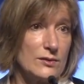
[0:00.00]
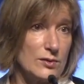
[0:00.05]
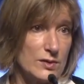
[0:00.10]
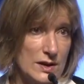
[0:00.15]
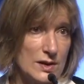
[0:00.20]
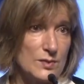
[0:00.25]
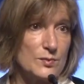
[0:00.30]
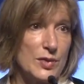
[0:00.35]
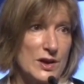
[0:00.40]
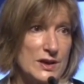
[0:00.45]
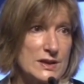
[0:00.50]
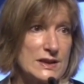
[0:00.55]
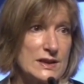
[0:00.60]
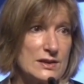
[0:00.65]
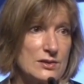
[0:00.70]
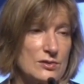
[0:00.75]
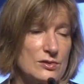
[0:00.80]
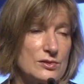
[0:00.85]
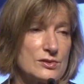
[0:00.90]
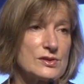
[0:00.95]
in
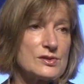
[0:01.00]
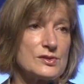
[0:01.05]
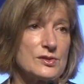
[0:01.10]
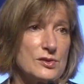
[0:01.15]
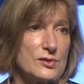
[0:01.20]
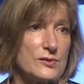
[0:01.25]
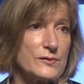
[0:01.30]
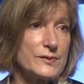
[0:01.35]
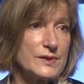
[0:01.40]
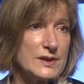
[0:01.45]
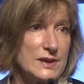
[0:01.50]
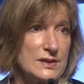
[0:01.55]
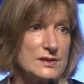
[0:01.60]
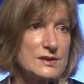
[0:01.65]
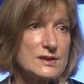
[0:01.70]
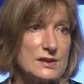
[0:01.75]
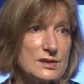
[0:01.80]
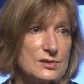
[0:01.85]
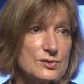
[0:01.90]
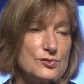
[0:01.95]
particular, serve the
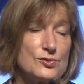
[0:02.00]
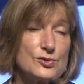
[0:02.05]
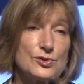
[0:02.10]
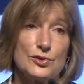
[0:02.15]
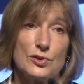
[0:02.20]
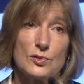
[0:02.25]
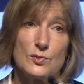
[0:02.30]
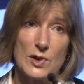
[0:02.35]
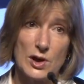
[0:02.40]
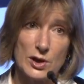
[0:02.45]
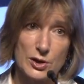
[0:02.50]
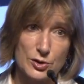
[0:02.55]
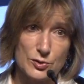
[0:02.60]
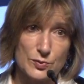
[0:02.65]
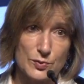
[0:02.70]
institutional market,